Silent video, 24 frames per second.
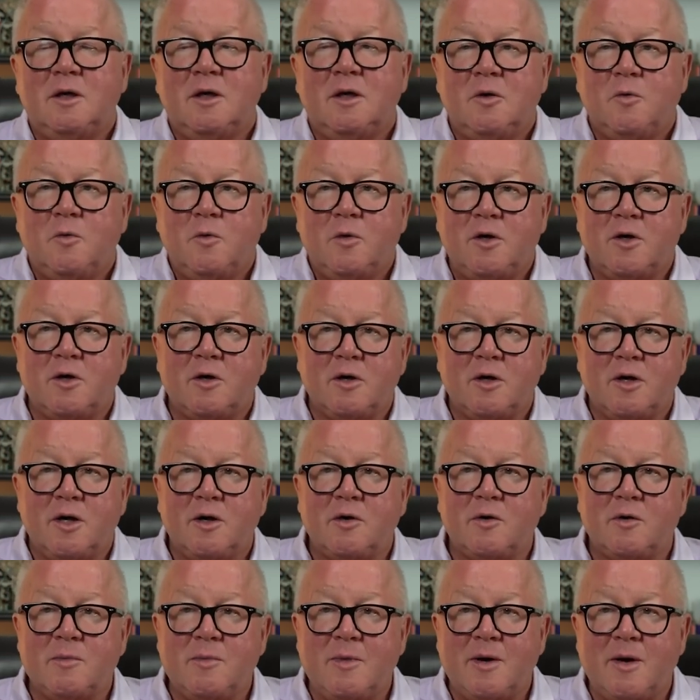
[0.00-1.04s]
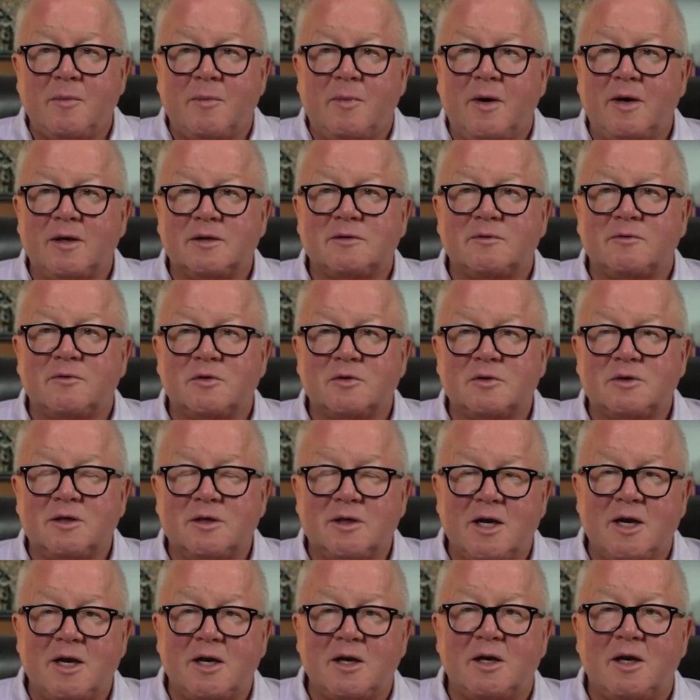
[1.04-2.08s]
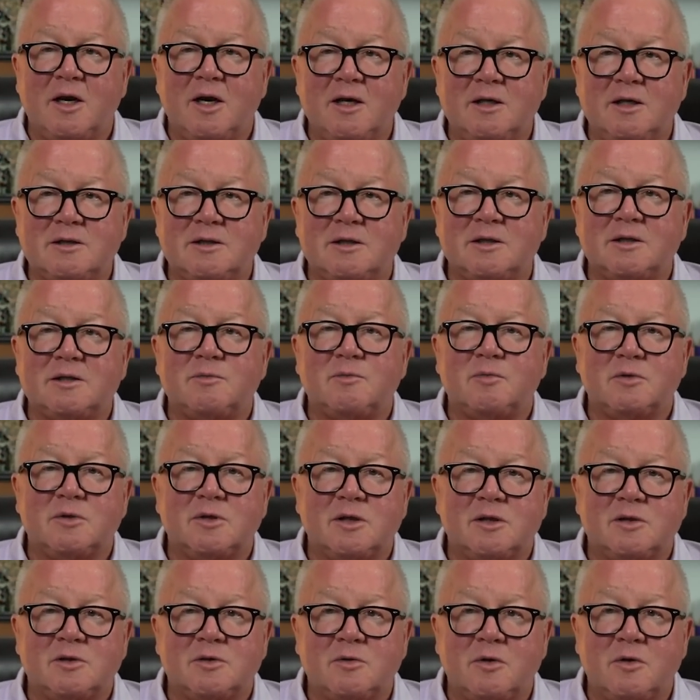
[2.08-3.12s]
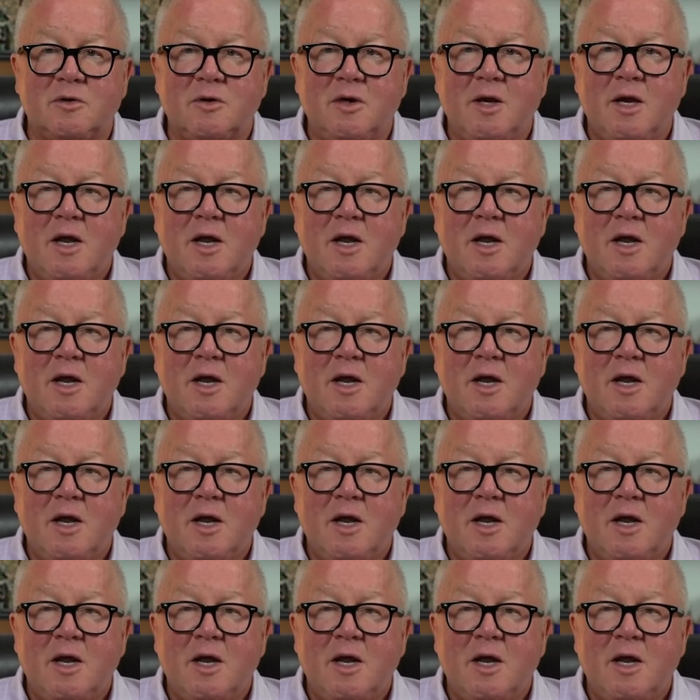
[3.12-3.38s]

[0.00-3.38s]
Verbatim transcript: When you're entering menopause, the first thing that declines is progesterone.